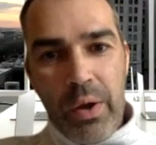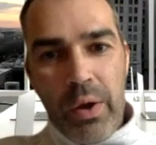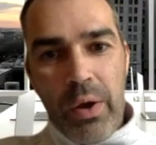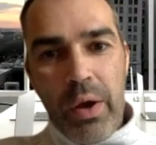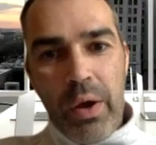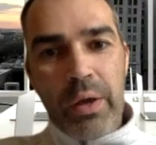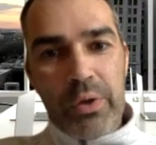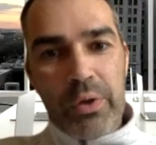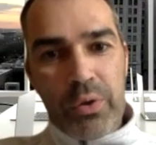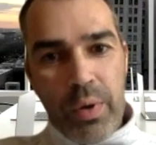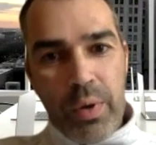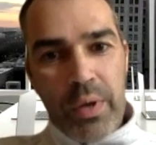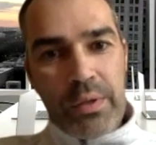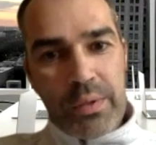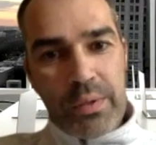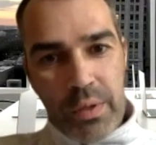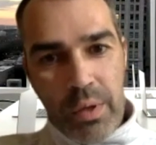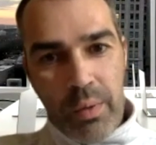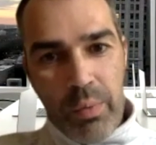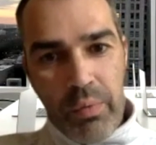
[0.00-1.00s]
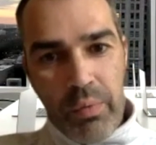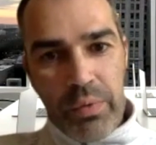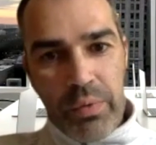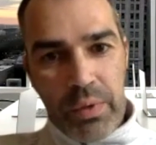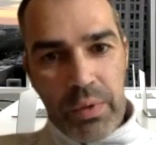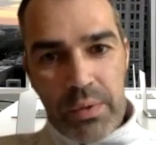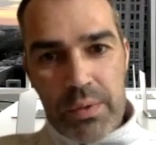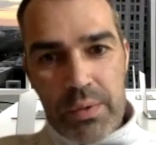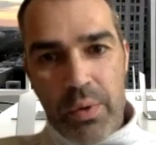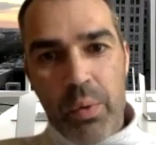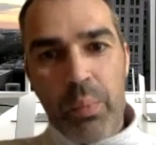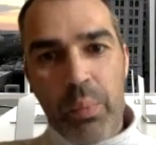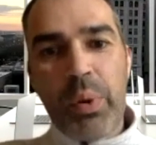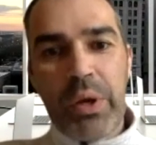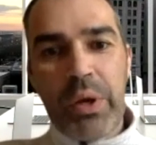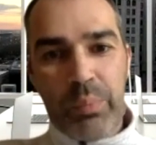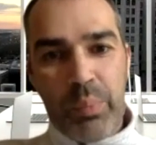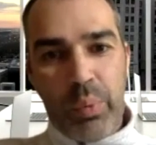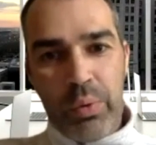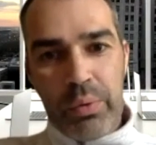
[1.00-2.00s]
address some of these
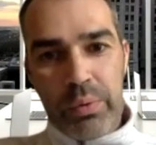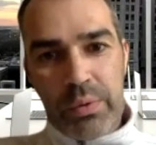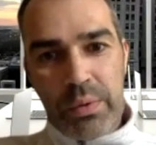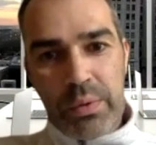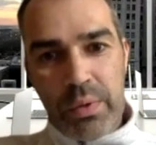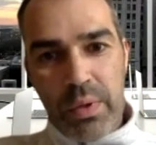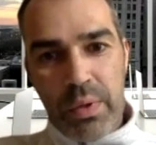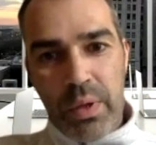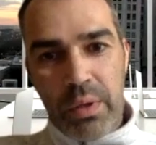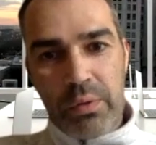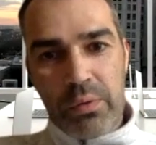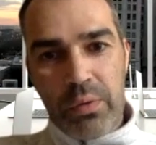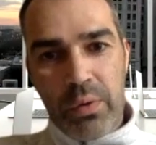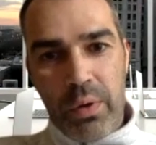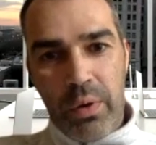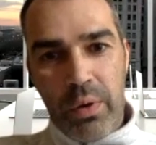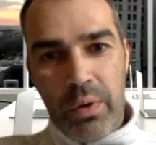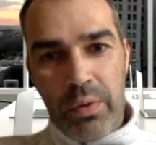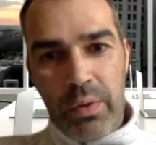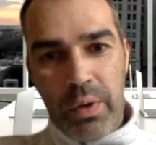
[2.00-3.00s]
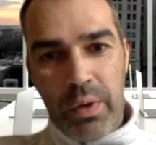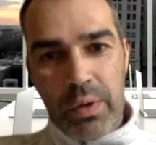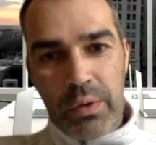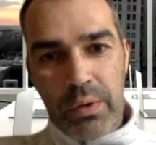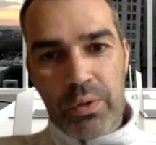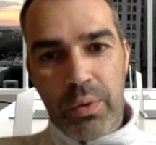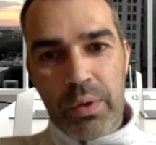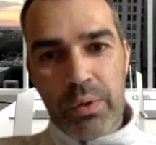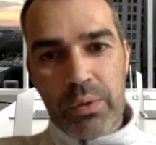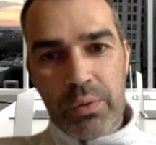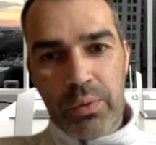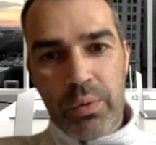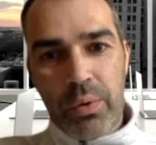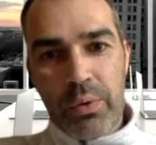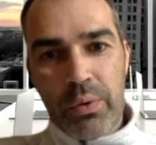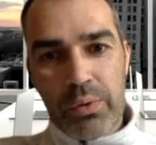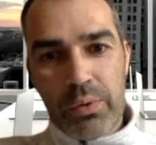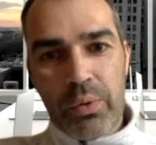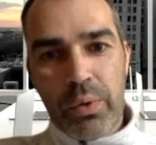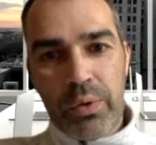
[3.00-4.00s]
pain points that they are trying to
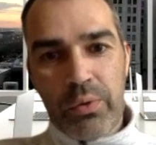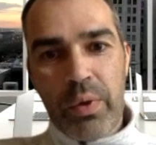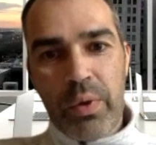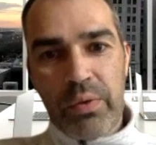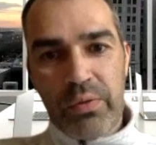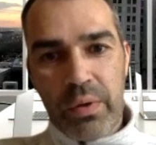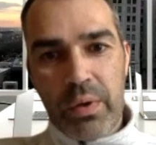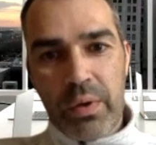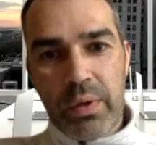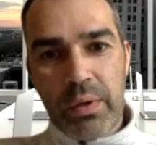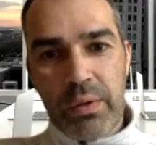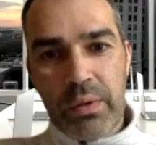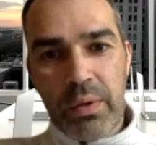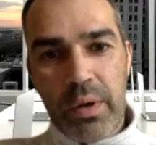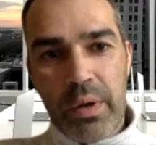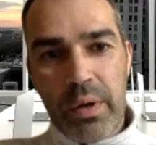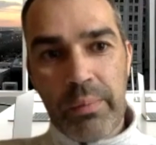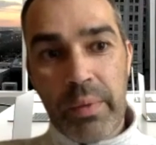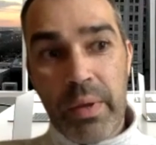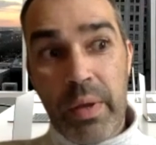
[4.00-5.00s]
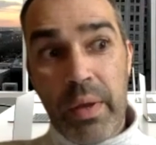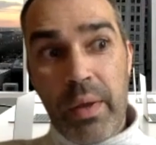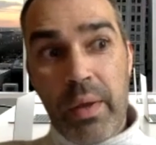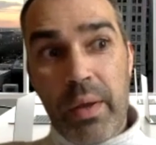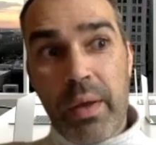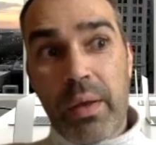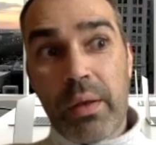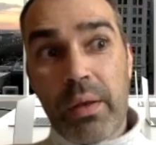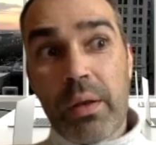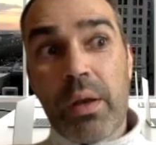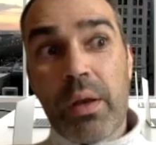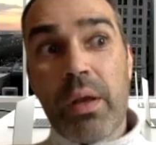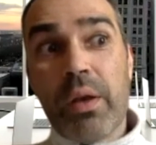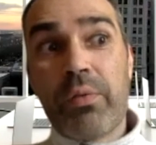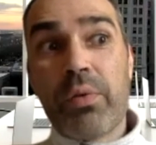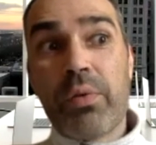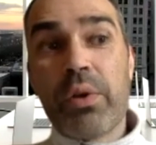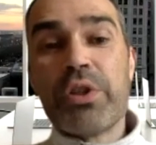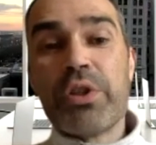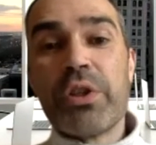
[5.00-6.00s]
address at any time, and
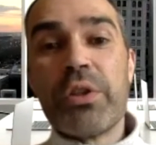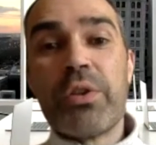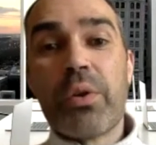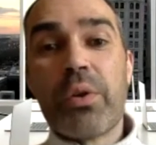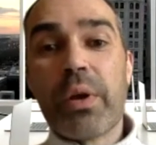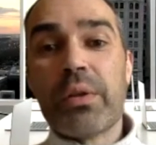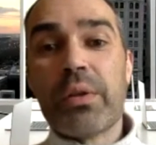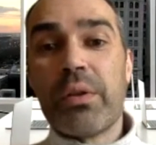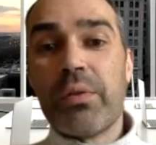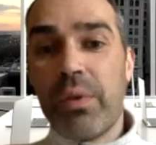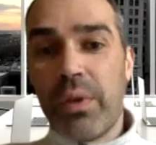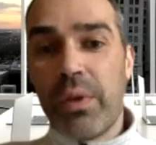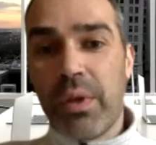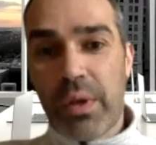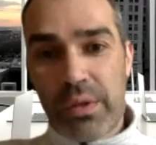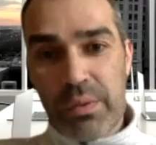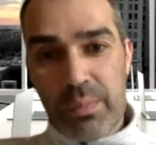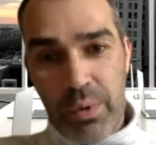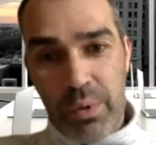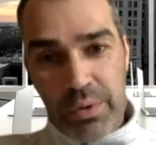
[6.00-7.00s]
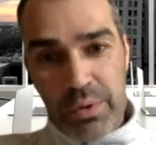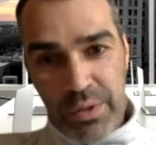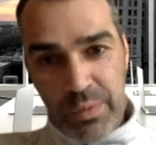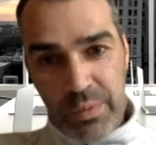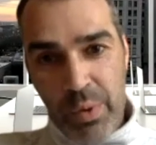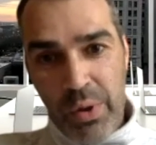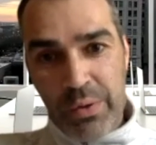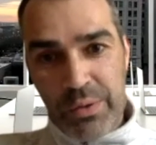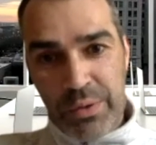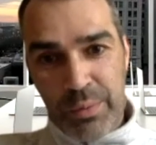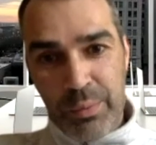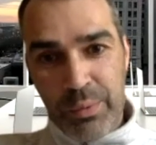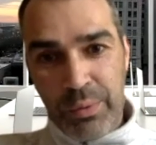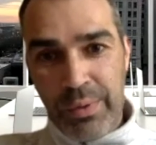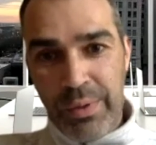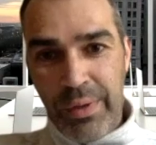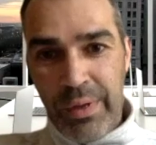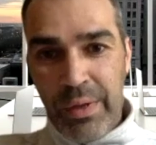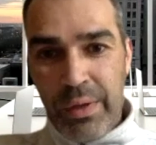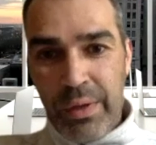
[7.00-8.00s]
leverage interactivity as much as possible.
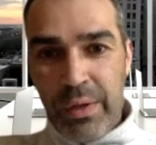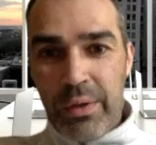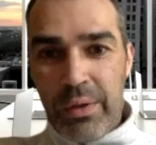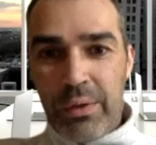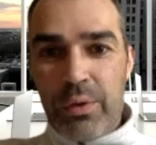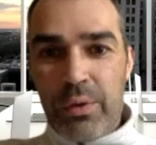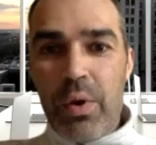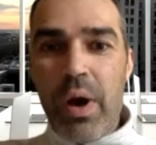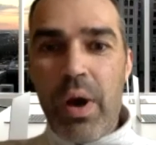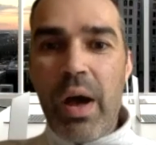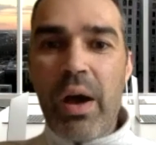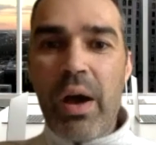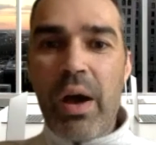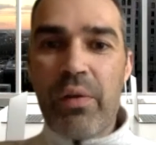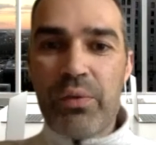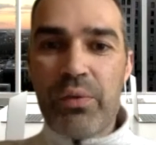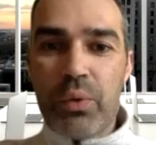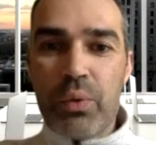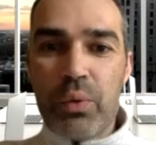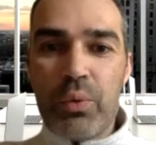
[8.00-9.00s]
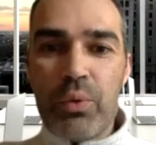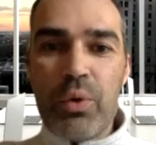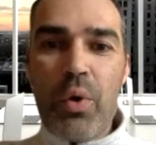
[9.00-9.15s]
You have to